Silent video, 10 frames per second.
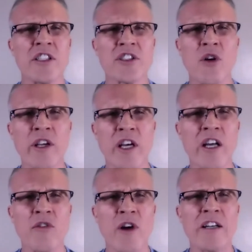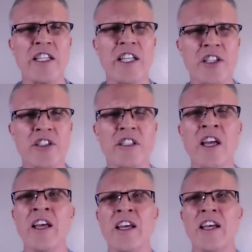that's going on around addiction
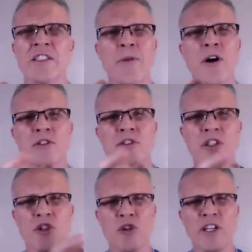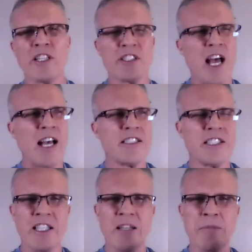as opposed to
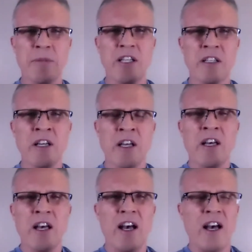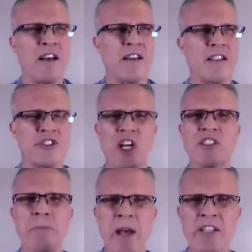criticizing and being uh,
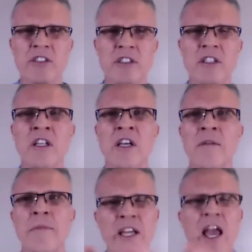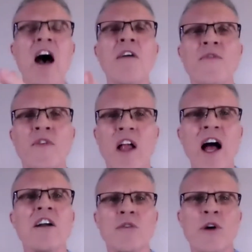judgmental being helpful how
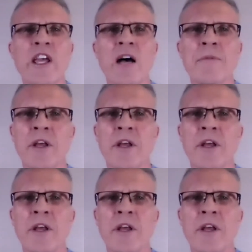can we help